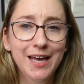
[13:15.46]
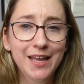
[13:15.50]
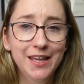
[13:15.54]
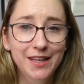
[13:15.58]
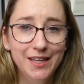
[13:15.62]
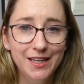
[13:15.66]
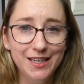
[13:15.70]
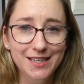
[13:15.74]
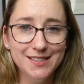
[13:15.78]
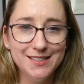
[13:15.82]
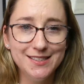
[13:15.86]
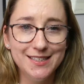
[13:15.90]

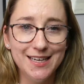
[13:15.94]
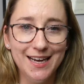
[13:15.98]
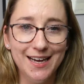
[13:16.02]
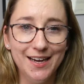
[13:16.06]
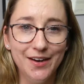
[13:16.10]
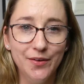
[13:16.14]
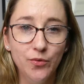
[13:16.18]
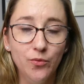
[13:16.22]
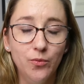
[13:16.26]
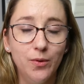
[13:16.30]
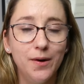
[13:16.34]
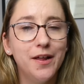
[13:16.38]
and they
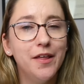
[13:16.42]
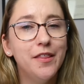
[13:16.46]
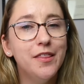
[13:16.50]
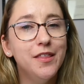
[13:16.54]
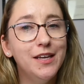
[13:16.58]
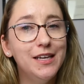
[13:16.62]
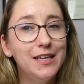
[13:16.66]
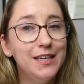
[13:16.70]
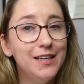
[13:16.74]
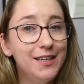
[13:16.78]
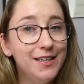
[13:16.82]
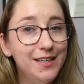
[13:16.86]
said one of
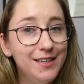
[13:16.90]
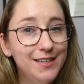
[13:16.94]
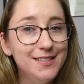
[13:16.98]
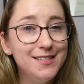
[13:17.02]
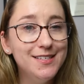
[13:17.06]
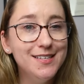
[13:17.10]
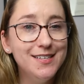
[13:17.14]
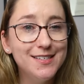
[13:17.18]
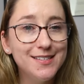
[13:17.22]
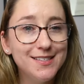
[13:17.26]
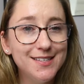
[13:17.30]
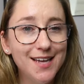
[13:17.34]
the
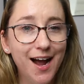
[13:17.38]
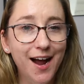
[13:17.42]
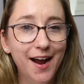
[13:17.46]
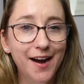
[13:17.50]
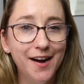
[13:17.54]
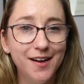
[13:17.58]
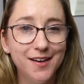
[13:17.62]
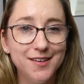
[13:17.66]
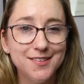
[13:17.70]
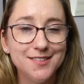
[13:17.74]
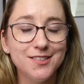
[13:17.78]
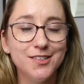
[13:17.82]
easy
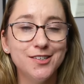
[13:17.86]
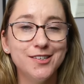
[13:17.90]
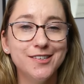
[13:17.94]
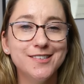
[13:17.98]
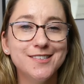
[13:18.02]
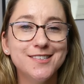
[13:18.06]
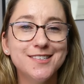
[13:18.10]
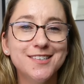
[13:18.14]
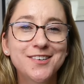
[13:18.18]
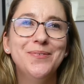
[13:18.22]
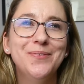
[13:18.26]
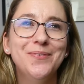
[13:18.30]
side
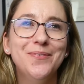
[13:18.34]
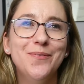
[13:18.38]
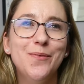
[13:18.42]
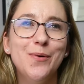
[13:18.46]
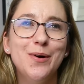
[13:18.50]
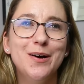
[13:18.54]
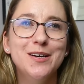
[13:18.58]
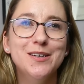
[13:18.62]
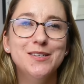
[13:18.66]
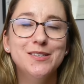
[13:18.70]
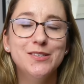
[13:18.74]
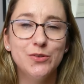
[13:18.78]
hustles
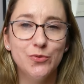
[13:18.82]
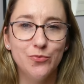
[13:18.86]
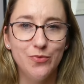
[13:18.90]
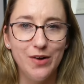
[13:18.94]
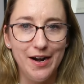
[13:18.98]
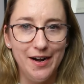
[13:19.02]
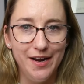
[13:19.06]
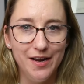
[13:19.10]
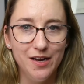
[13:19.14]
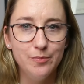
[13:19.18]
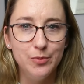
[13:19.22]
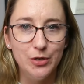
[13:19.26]
was
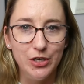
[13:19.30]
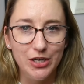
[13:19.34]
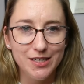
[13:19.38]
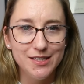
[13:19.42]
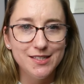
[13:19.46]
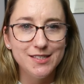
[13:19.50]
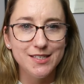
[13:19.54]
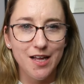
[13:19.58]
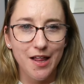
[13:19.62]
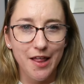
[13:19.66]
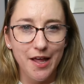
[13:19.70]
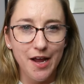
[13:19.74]
writing a book
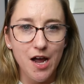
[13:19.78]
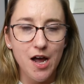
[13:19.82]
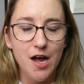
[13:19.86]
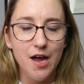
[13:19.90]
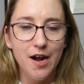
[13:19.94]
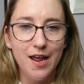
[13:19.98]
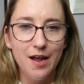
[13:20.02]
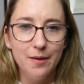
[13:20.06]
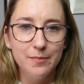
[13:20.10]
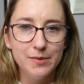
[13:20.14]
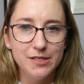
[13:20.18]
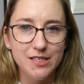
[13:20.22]
and selling it
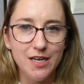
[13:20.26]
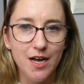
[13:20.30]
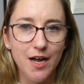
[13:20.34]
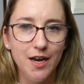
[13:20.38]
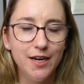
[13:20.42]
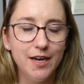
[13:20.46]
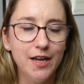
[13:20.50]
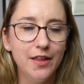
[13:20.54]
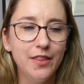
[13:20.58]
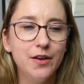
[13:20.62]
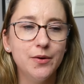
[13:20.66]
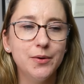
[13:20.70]
on
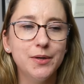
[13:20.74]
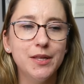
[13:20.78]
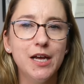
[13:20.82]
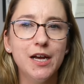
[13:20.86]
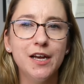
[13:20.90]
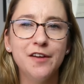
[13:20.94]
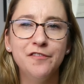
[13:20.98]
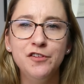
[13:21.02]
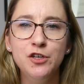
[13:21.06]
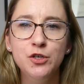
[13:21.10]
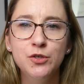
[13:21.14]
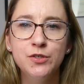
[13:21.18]
Amazon. And they were
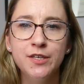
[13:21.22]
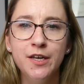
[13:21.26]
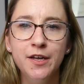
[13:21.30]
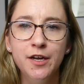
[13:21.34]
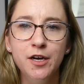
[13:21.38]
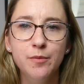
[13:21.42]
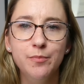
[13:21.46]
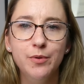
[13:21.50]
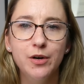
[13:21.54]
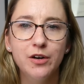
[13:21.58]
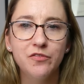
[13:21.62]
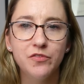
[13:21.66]
like, if you sell
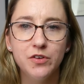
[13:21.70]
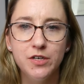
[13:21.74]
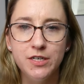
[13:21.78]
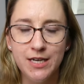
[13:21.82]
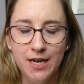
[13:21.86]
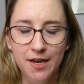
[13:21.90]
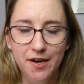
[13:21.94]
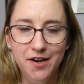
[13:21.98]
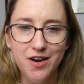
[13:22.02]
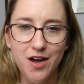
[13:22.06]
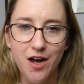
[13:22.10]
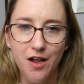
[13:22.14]
your book for
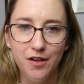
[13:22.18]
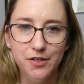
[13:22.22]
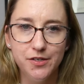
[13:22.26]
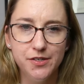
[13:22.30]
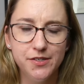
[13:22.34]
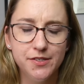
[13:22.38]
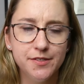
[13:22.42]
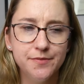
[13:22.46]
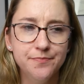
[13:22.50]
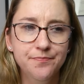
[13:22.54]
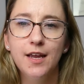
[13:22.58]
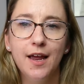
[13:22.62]

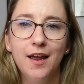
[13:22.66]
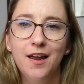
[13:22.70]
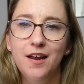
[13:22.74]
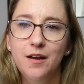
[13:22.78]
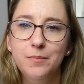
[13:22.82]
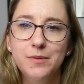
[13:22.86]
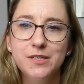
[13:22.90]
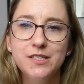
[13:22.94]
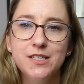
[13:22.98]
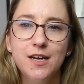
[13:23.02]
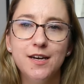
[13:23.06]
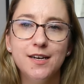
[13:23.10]
$10,
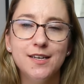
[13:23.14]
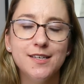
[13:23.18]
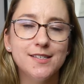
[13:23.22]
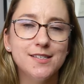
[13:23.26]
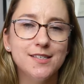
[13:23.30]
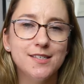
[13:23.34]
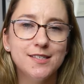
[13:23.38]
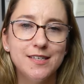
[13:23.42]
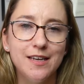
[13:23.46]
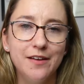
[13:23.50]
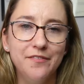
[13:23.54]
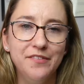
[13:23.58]
Amazon has
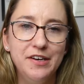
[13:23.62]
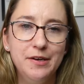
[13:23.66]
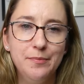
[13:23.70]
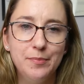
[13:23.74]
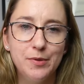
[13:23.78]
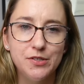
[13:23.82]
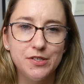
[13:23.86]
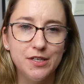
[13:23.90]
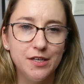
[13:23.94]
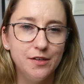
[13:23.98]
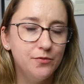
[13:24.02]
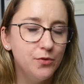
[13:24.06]
a
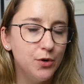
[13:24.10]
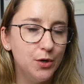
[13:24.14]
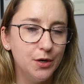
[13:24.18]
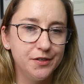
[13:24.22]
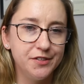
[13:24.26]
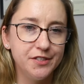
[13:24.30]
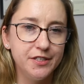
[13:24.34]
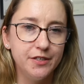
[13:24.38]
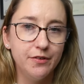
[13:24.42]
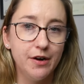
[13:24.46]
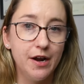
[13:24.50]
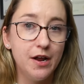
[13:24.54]
70%
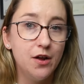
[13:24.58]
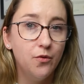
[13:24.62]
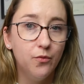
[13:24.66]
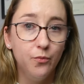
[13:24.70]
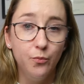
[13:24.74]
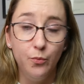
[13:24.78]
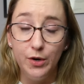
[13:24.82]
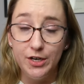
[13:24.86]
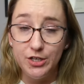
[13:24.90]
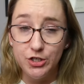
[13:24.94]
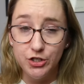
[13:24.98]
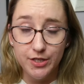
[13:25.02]
royalty rate,
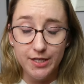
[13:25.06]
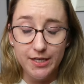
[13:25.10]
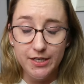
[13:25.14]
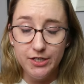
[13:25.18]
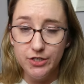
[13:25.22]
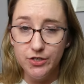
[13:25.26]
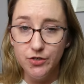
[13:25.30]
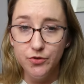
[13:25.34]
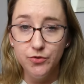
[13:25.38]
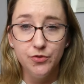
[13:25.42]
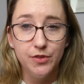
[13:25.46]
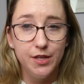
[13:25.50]
which they
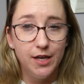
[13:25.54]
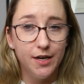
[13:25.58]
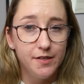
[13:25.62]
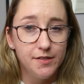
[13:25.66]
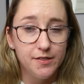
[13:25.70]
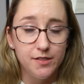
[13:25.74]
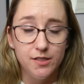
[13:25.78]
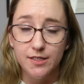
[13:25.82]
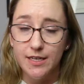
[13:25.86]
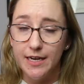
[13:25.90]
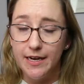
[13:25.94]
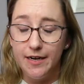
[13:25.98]
do. That
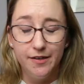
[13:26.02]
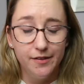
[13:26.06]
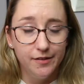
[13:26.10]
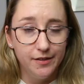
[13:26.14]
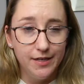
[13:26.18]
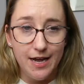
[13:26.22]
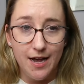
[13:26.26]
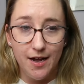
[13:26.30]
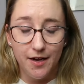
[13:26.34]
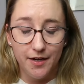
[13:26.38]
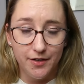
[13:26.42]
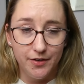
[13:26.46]
is
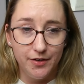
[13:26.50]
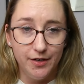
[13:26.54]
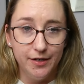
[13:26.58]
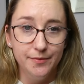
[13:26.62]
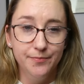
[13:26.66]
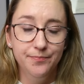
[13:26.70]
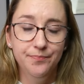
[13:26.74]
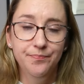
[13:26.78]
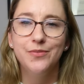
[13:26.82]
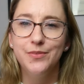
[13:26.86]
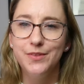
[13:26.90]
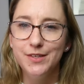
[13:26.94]
entirely
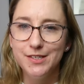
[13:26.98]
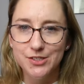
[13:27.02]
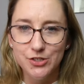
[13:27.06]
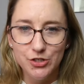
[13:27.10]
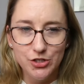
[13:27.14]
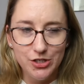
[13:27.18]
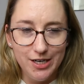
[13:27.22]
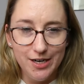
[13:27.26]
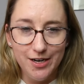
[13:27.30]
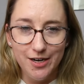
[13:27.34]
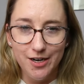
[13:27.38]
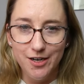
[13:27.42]
accurate. This
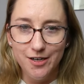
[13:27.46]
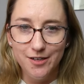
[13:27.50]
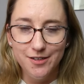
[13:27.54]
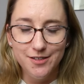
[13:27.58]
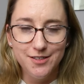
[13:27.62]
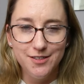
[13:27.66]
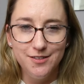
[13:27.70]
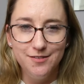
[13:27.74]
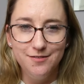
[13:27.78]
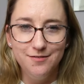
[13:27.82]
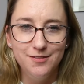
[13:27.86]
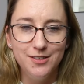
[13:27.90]

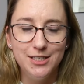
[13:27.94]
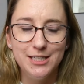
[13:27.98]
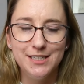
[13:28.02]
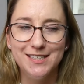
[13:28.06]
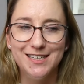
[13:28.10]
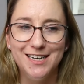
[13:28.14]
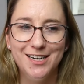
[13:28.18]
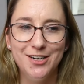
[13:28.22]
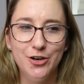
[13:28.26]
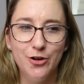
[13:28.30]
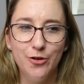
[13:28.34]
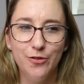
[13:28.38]
creator
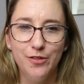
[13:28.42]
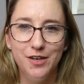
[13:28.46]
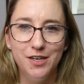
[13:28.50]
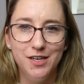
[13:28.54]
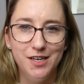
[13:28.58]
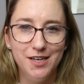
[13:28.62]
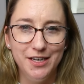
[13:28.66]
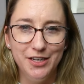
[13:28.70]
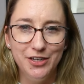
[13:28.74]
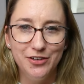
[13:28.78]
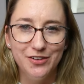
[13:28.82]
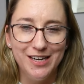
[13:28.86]
does not know the
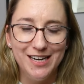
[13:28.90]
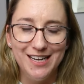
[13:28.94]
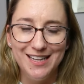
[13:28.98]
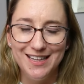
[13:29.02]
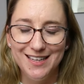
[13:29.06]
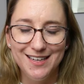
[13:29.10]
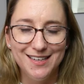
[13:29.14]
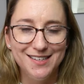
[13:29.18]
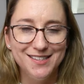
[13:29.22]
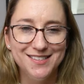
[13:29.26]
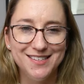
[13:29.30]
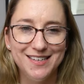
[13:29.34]
nitty-gritty,
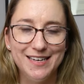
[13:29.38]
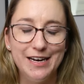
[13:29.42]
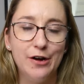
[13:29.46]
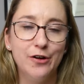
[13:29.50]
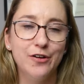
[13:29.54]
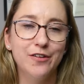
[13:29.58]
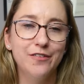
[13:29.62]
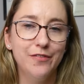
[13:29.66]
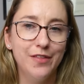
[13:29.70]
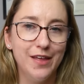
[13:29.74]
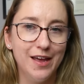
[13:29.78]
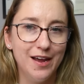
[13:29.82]
the ins and
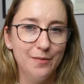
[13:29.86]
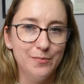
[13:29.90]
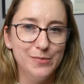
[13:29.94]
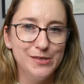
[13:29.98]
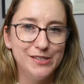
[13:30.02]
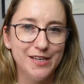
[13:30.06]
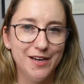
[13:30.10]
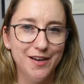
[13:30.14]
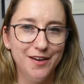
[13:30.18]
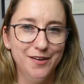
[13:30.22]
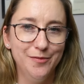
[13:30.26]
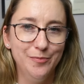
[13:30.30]
out of the
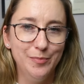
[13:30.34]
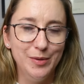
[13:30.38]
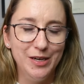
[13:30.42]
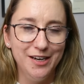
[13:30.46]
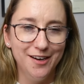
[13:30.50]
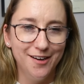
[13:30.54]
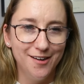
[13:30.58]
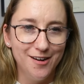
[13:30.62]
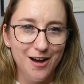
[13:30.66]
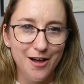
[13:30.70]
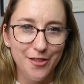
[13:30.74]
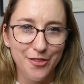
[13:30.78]
Amazon
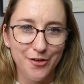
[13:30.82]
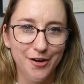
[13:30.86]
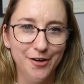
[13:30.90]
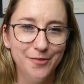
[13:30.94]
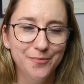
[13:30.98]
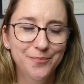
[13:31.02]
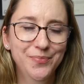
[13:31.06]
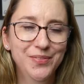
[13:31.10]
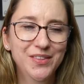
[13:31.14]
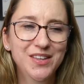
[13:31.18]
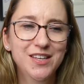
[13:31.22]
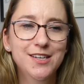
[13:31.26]
being an
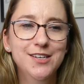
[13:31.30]
author.